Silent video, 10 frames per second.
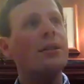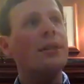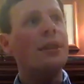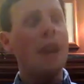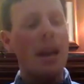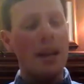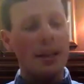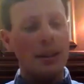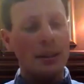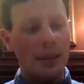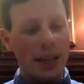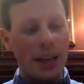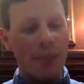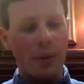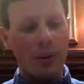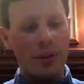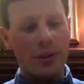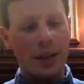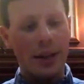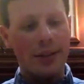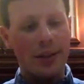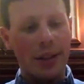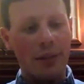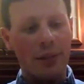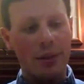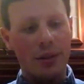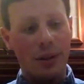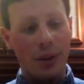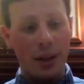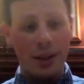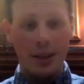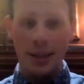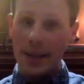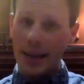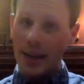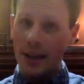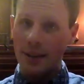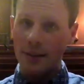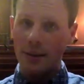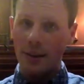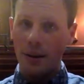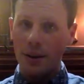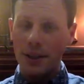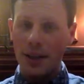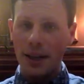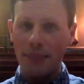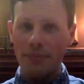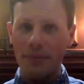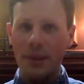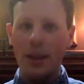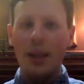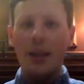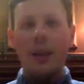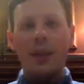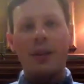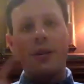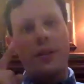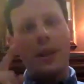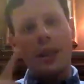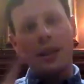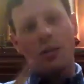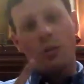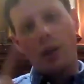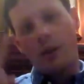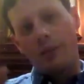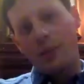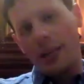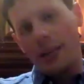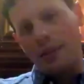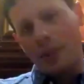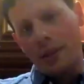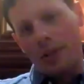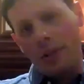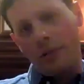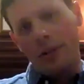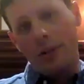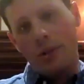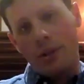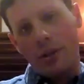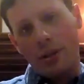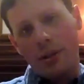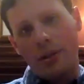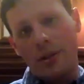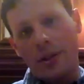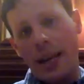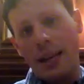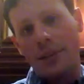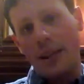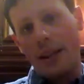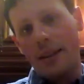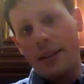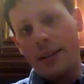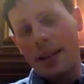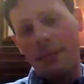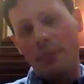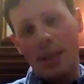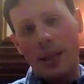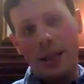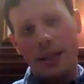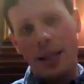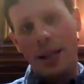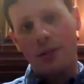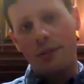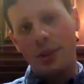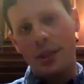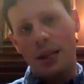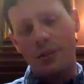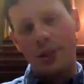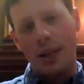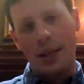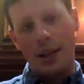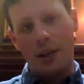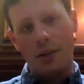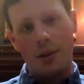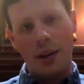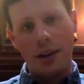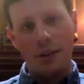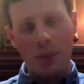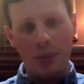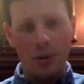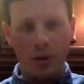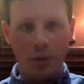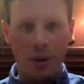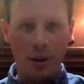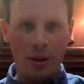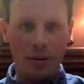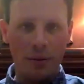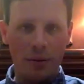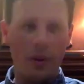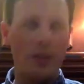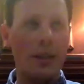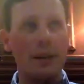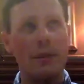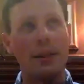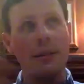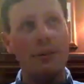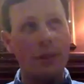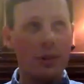they're not looking at books and seeing what's going on today all the time. They're thinking 12 to 18 months in the future because that is the timeline it takes from the date of a signed contract to publish a book or the date of delivery